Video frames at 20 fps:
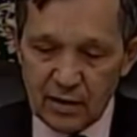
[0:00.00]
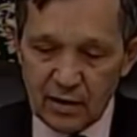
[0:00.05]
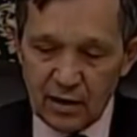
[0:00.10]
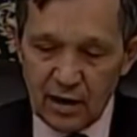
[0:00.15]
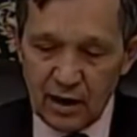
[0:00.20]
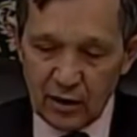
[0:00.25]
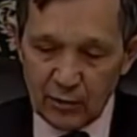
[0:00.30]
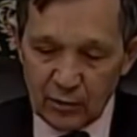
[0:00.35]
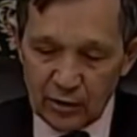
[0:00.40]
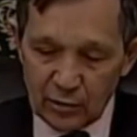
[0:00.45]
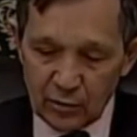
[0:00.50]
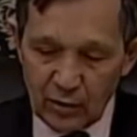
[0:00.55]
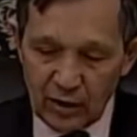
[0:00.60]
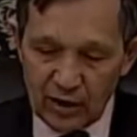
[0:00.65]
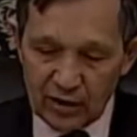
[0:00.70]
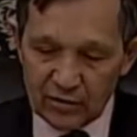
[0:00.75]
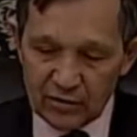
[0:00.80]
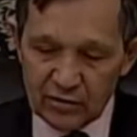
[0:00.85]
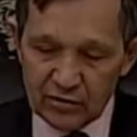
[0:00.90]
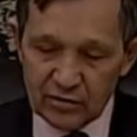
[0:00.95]
I
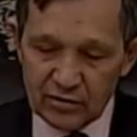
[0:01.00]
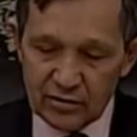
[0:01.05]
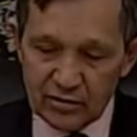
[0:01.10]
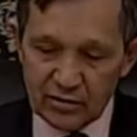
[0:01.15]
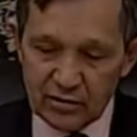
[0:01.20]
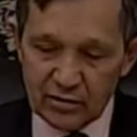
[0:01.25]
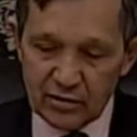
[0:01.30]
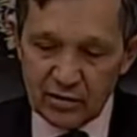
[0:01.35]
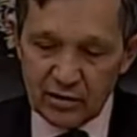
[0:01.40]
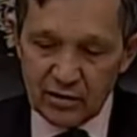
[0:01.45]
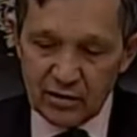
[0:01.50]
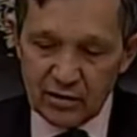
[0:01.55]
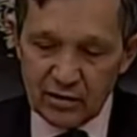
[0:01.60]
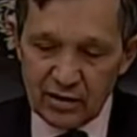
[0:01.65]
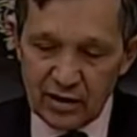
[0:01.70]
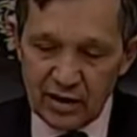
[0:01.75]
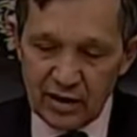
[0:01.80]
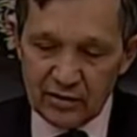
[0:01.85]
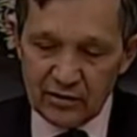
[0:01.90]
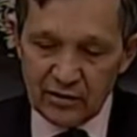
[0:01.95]
regret
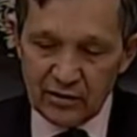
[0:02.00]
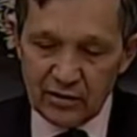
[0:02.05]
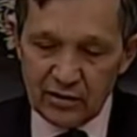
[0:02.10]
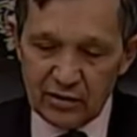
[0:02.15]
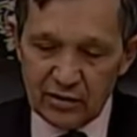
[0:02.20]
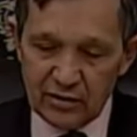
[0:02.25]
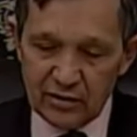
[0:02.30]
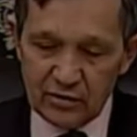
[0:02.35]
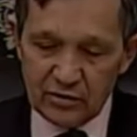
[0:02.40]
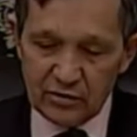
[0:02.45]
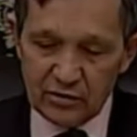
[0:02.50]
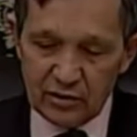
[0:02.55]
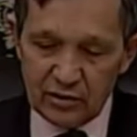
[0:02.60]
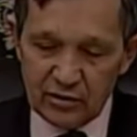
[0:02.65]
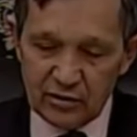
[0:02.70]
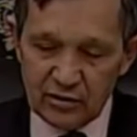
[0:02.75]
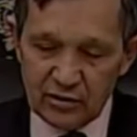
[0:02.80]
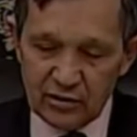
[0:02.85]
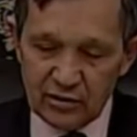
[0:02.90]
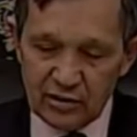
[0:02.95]
that the
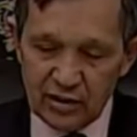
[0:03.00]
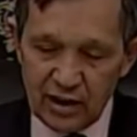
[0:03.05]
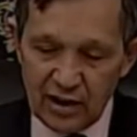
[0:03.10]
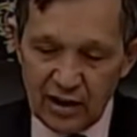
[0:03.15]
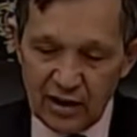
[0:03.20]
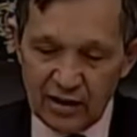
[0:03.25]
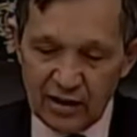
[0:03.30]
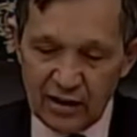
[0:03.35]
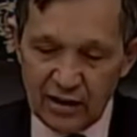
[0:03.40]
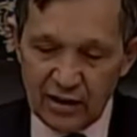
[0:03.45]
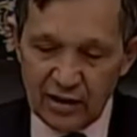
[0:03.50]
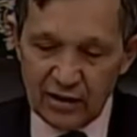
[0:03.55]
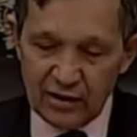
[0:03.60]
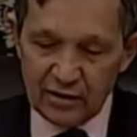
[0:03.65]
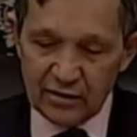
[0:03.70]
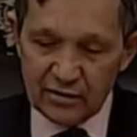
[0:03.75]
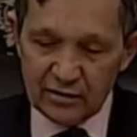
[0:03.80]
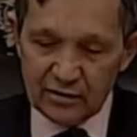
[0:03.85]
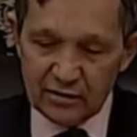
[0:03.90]
CTIA,